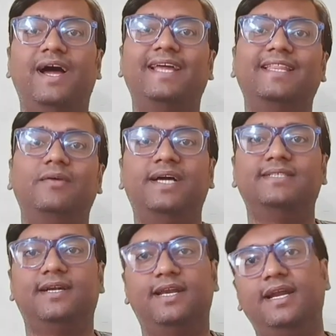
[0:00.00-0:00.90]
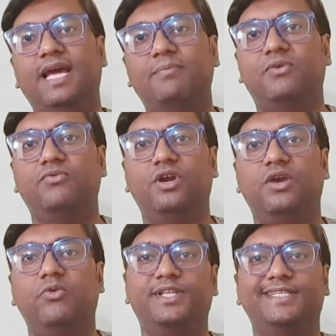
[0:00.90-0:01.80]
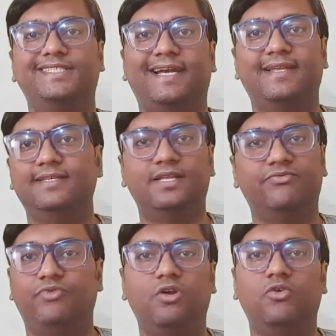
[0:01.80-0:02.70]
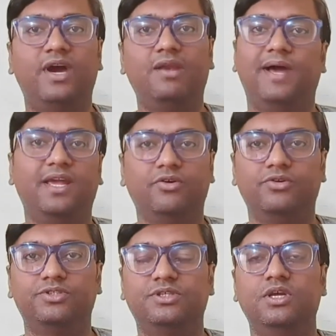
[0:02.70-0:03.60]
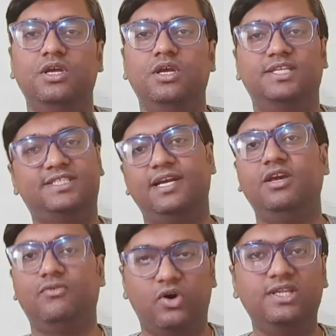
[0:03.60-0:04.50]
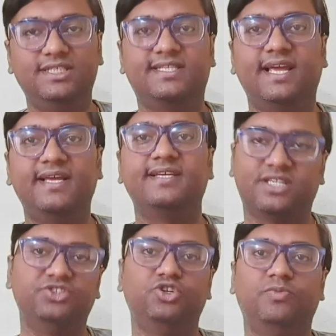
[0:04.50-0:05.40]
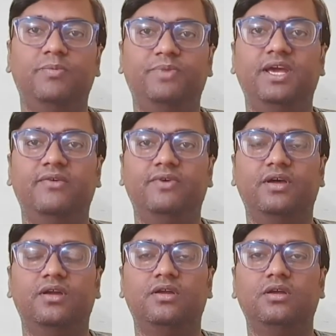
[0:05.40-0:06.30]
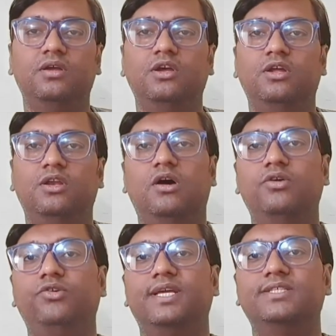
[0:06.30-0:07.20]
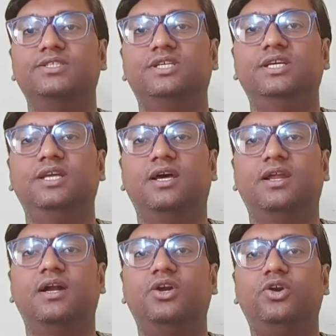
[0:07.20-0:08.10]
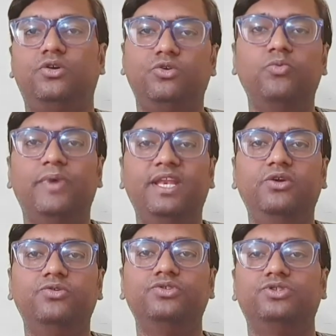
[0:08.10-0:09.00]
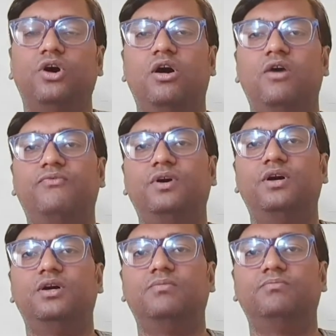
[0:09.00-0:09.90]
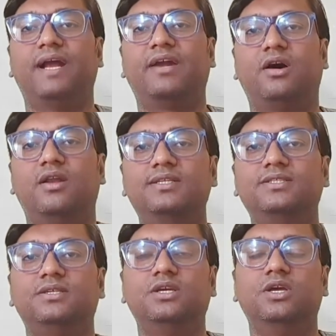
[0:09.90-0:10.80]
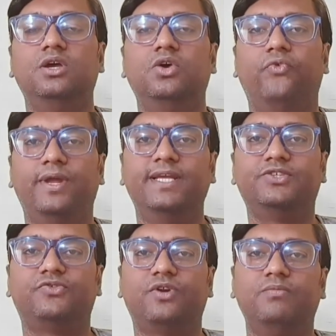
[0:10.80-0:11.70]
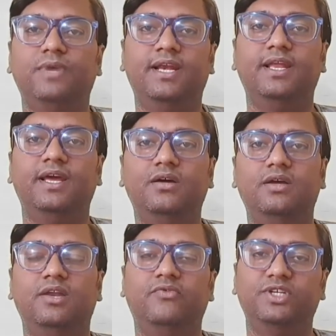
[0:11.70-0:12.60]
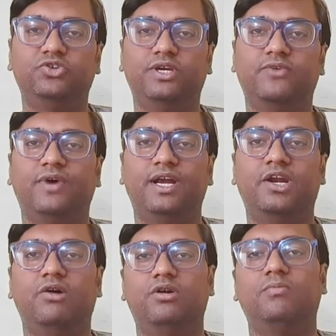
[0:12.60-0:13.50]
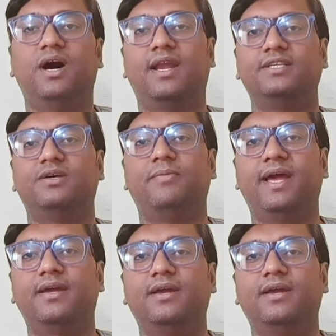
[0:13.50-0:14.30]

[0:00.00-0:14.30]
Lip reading: they buy certain type of good and what is the strategy they follow while buying goods. The study of all these things is consumer behavior. Now you can see there are two menus of McDonald's. One is from India, in which you can find out Maharaja Mac.